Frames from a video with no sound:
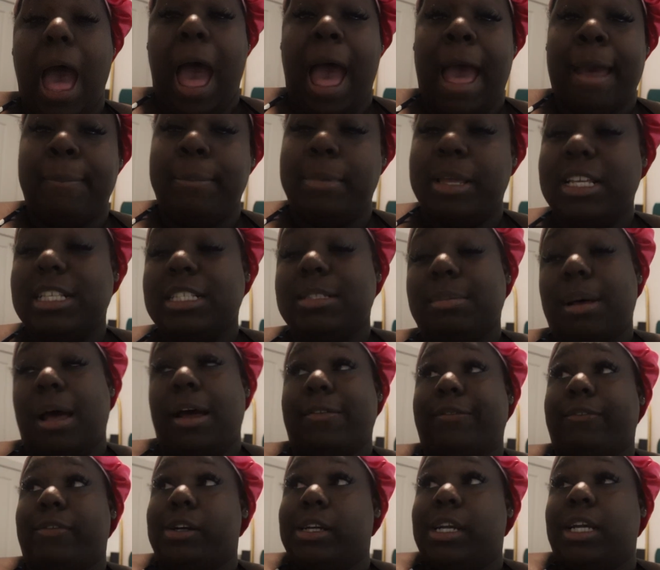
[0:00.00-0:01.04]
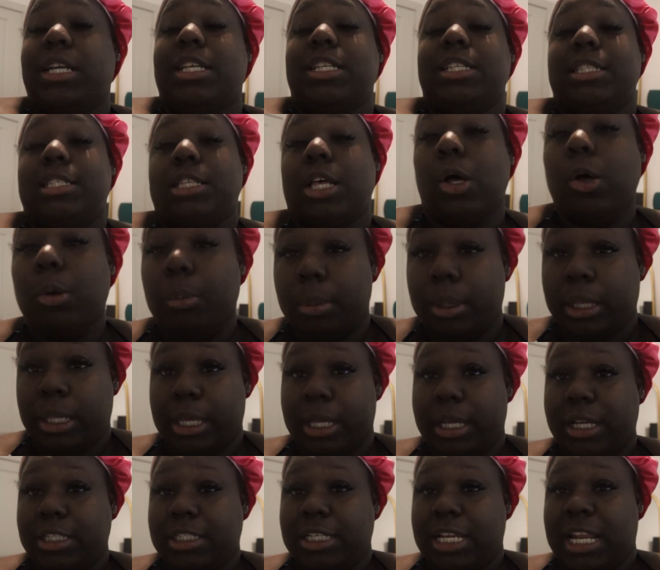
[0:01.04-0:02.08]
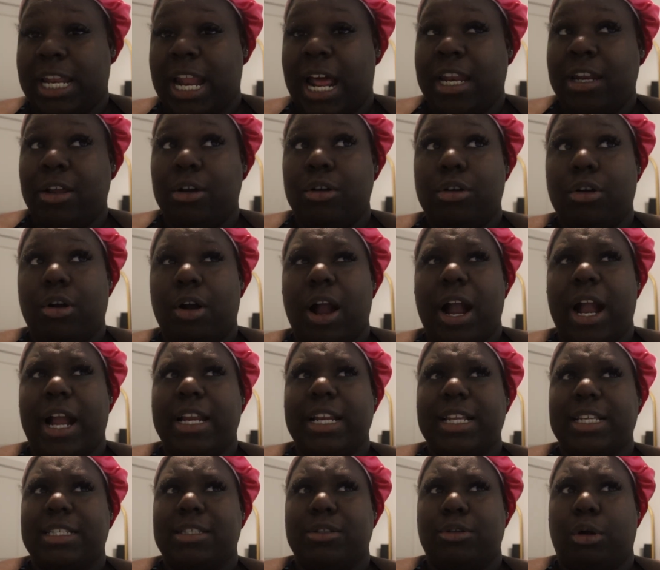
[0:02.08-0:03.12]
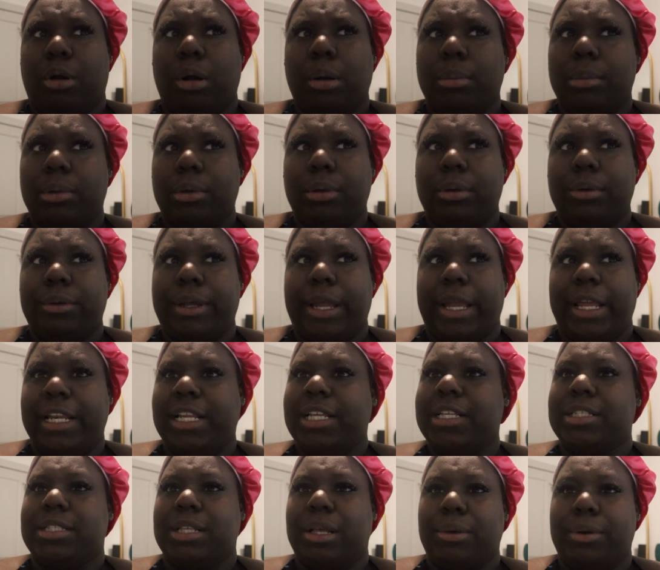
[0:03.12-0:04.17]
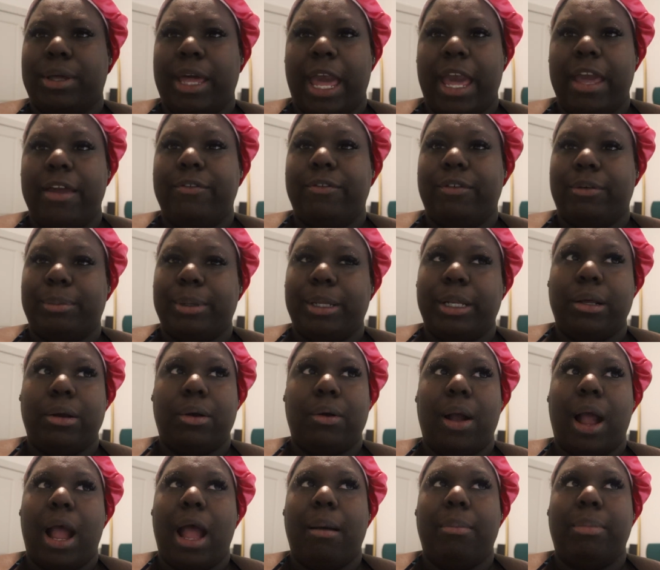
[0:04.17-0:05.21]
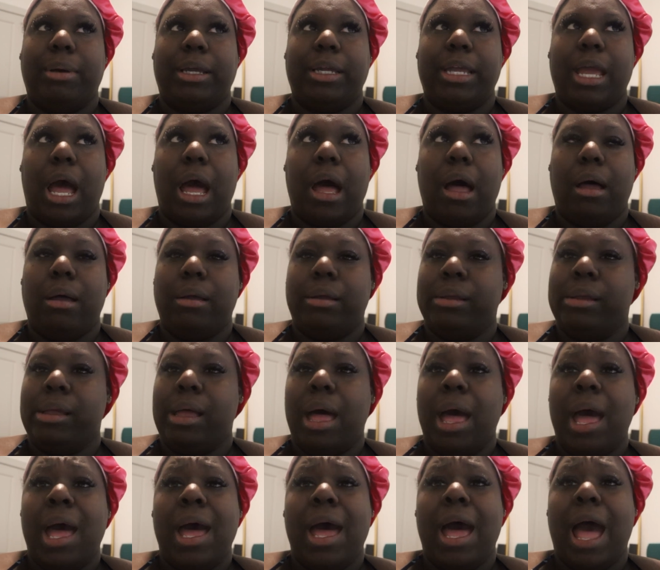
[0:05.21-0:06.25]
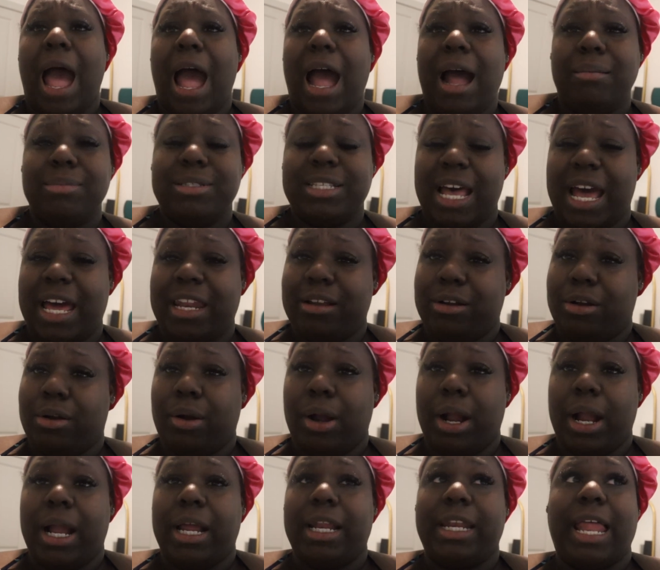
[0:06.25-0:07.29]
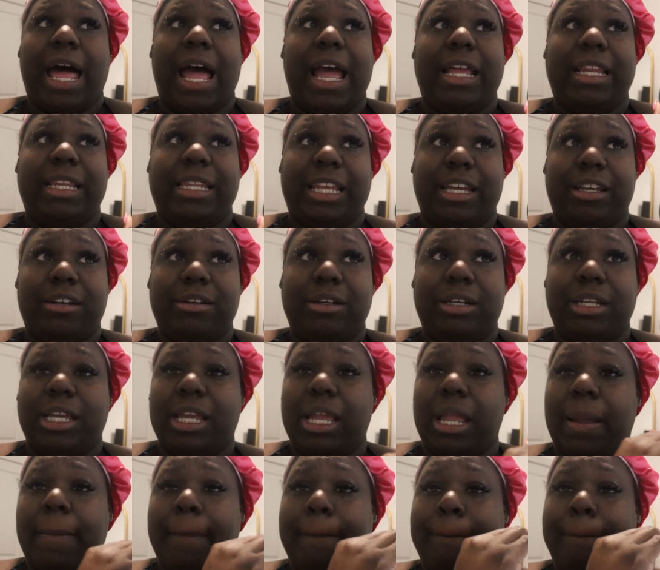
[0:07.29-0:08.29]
I miss my friends so much and I know crying is normal and it's okay for me to cry but y'all I'm tired of crying. Like, literally,